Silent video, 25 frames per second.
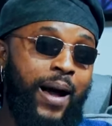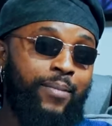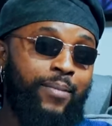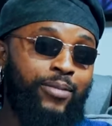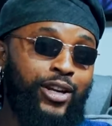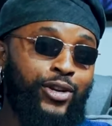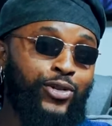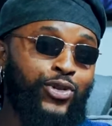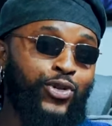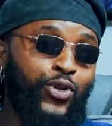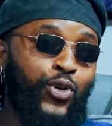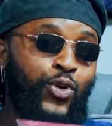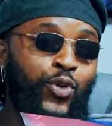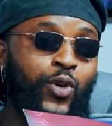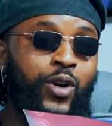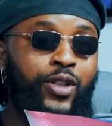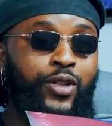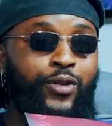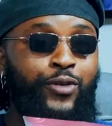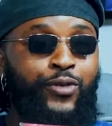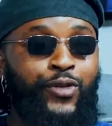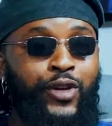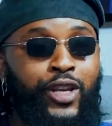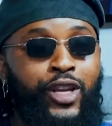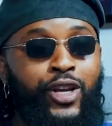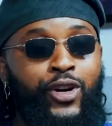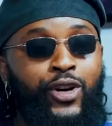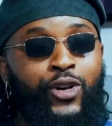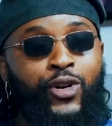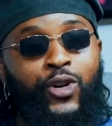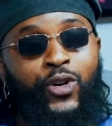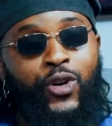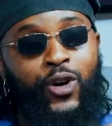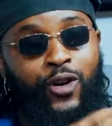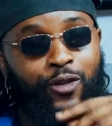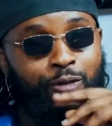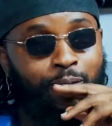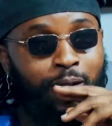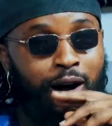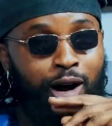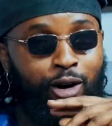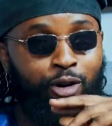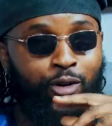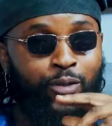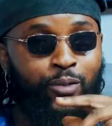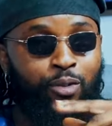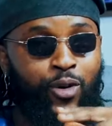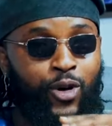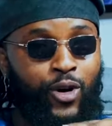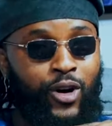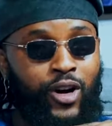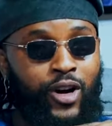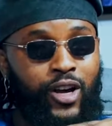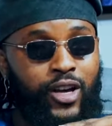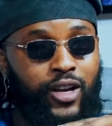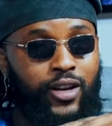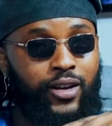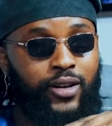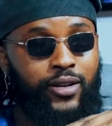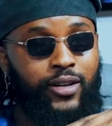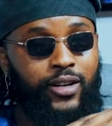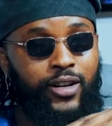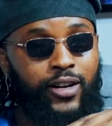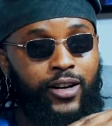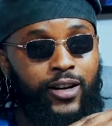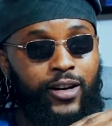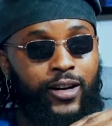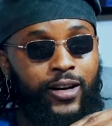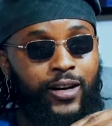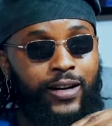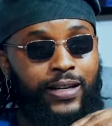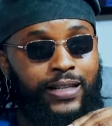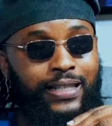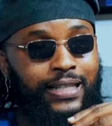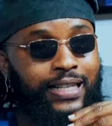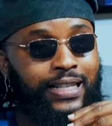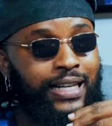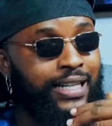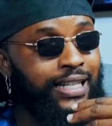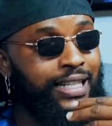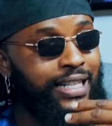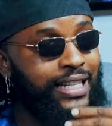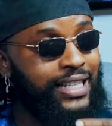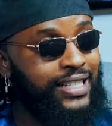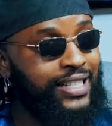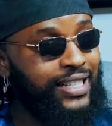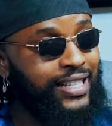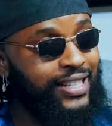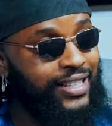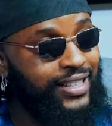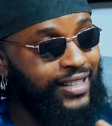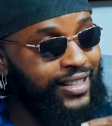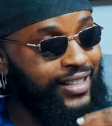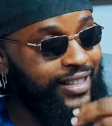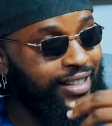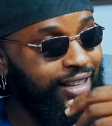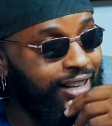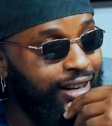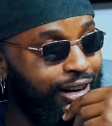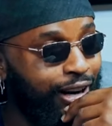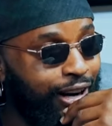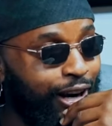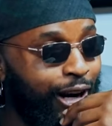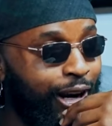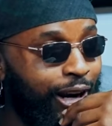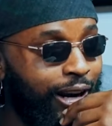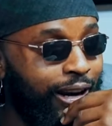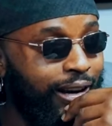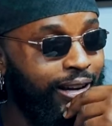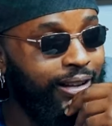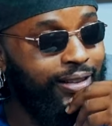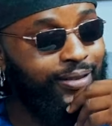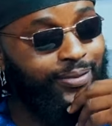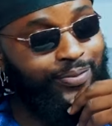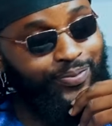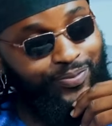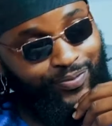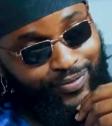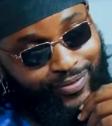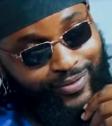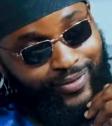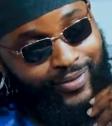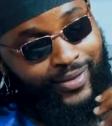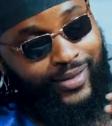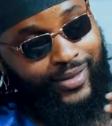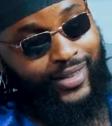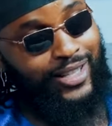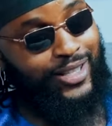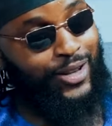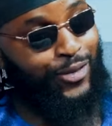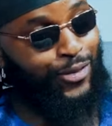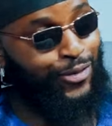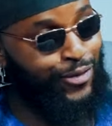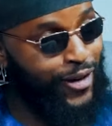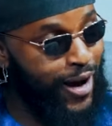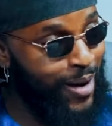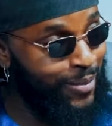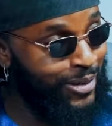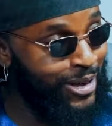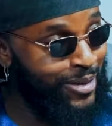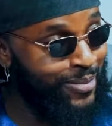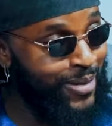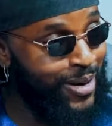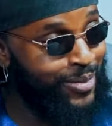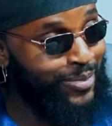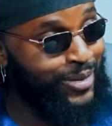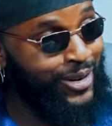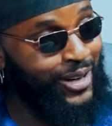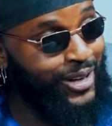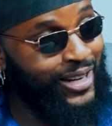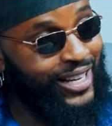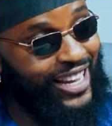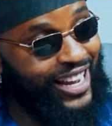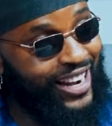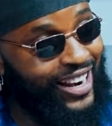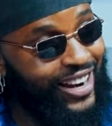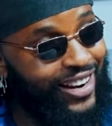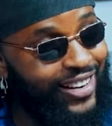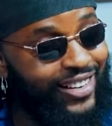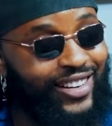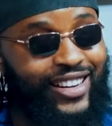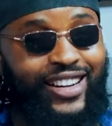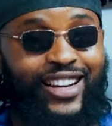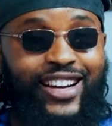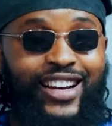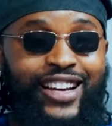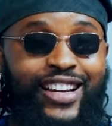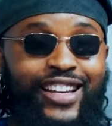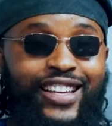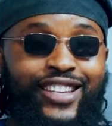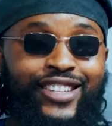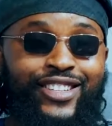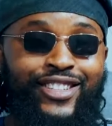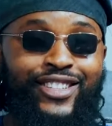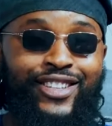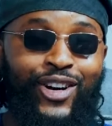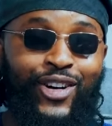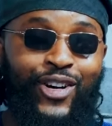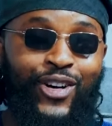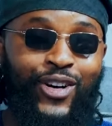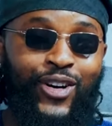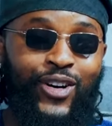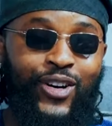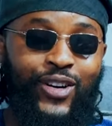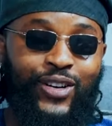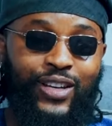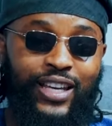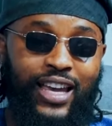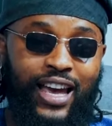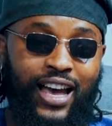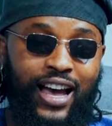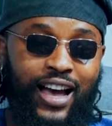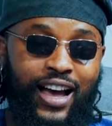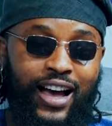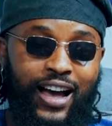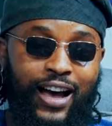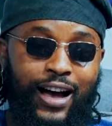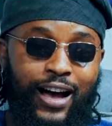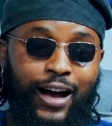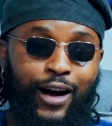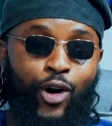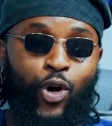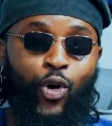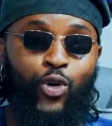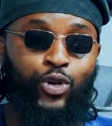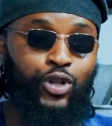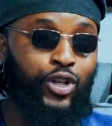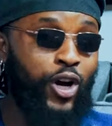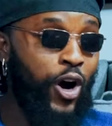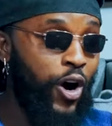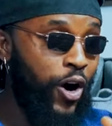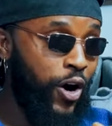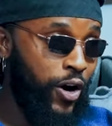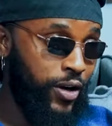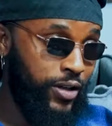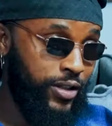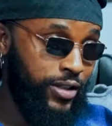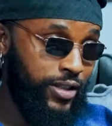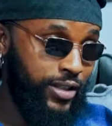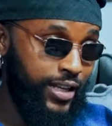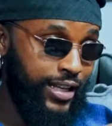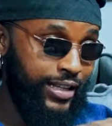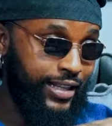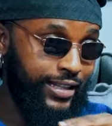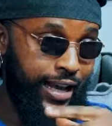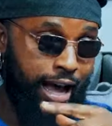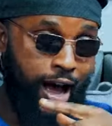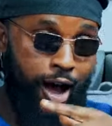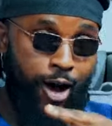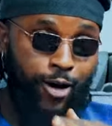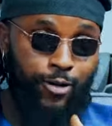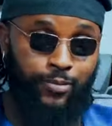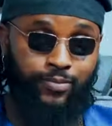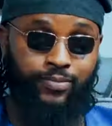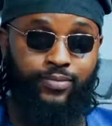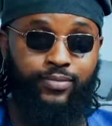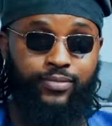I'm gonna do the video of my homeboy uh, Dandizi. All right. Mm. Mm -hmm. He's a family member here. Yes, he so, is. So, yeah, Hold God is out